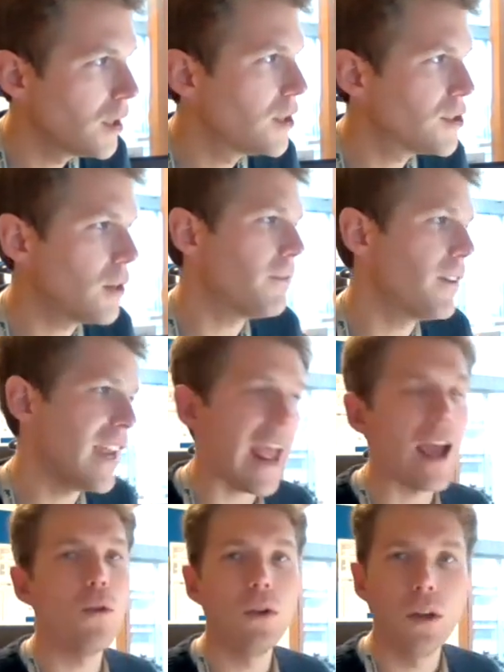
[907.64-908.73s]
So for
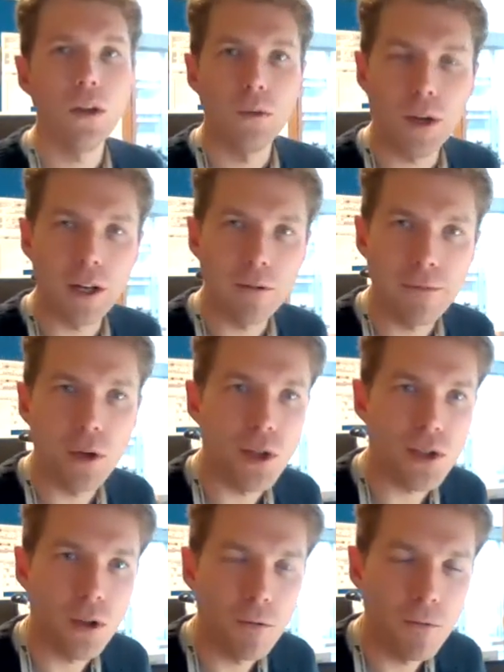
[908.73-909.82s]
now, we're going to
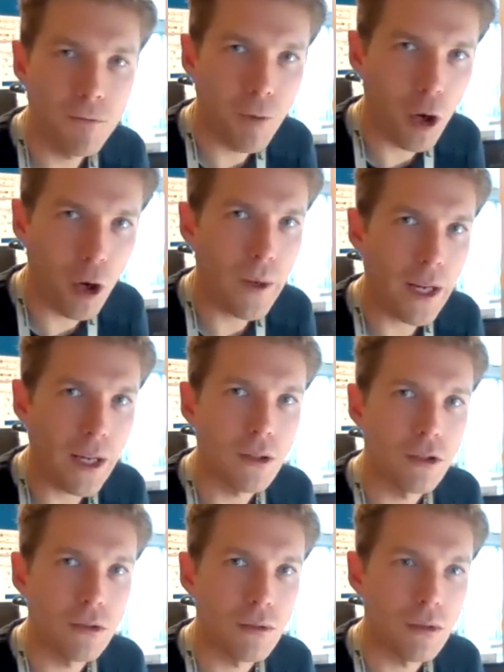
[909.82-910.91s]
focus on the following
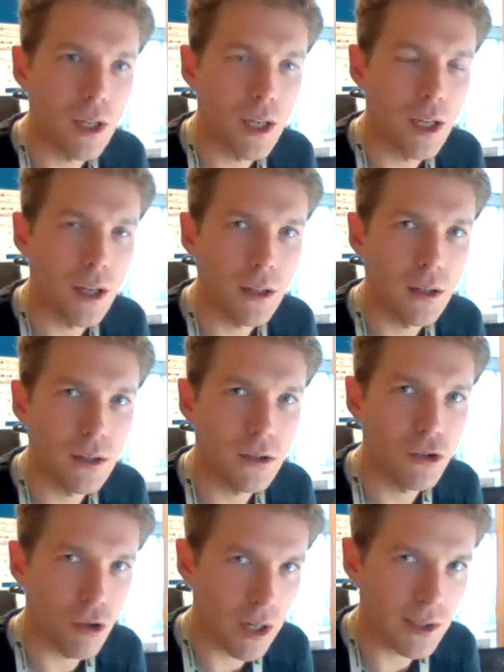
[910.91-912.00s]

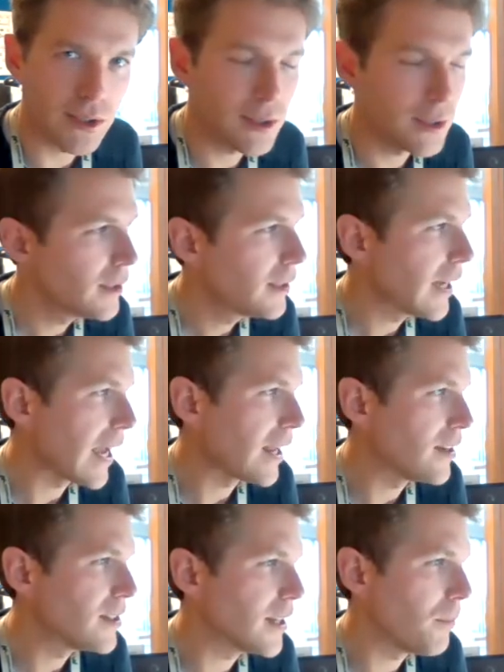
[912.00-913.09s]
drugs,
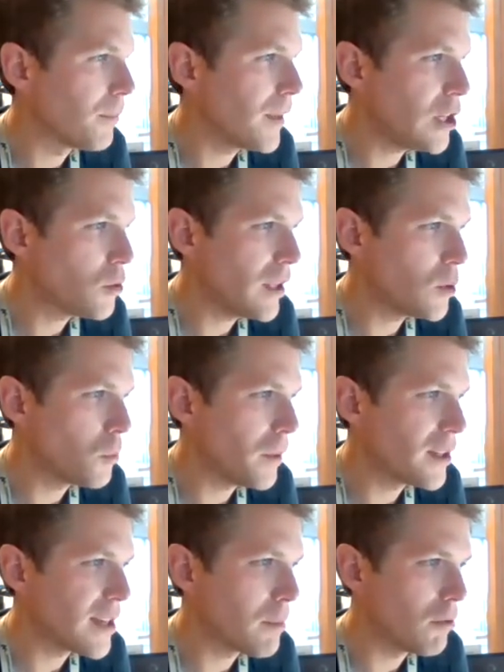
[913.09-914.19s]
and each of these will be
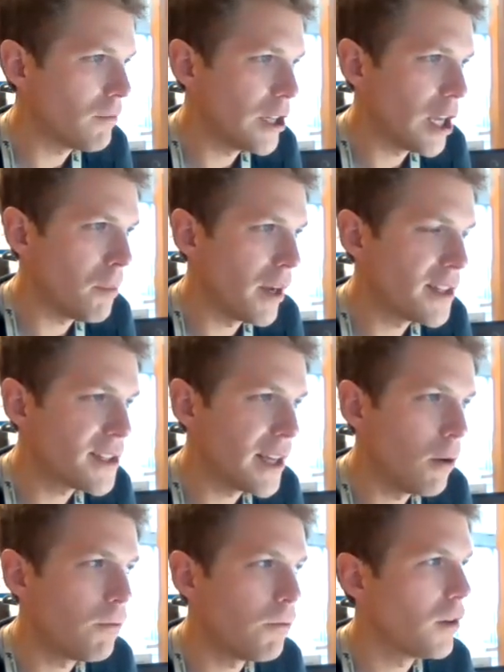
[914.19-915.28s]
a separate video by
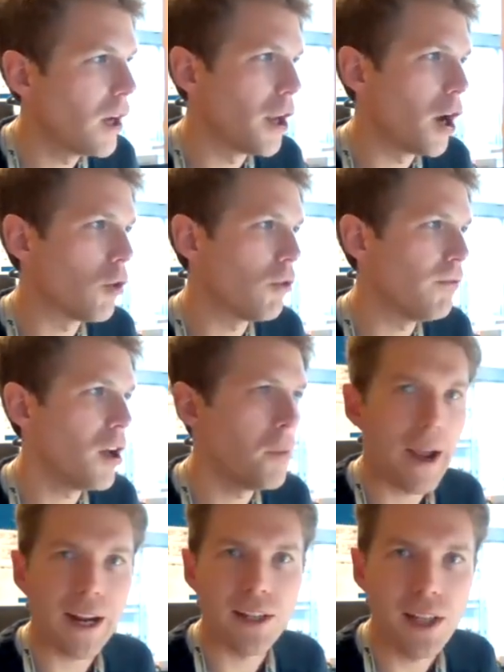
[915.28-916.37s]
itself, and I'll refer
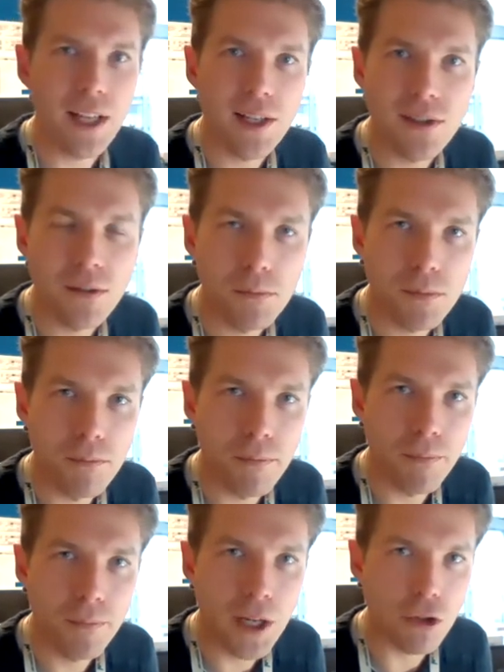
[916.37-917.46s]
back to this
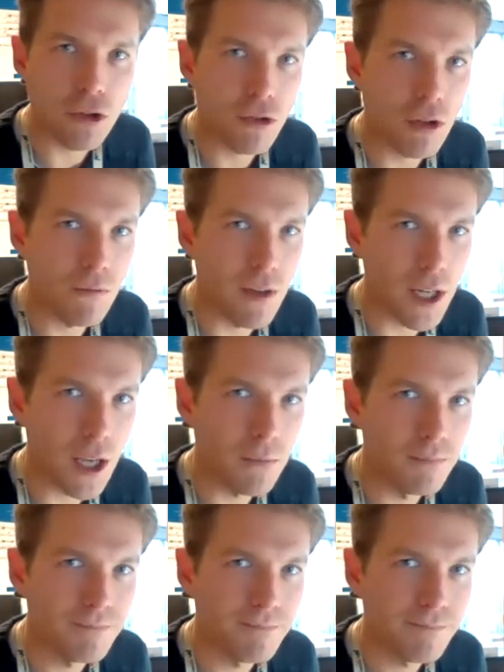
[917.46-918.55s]
introductory video.
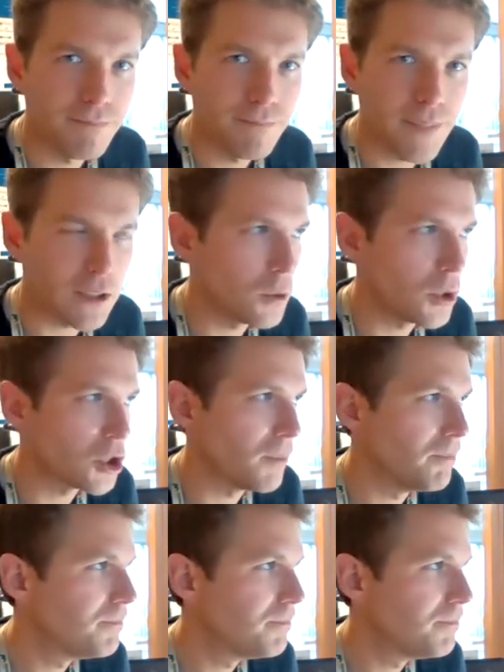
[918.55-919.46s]
Thanks for watching.